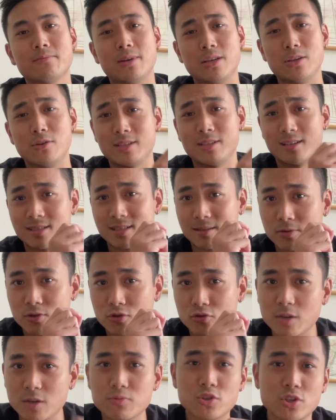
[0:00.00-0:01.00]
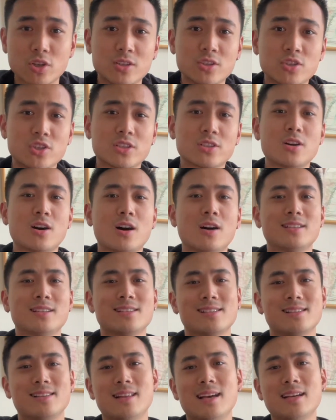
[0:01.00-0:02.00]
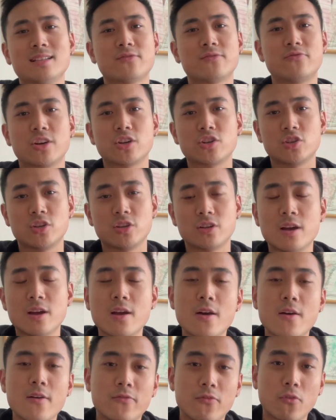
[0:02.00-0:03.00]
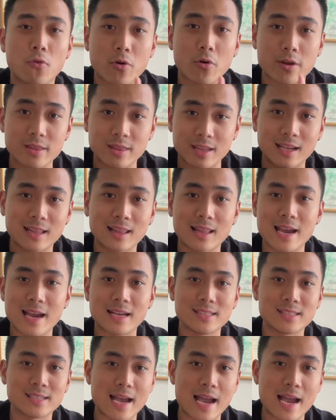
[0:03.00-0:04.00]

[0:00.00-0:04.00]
But using a subscription just causes less friction for the client to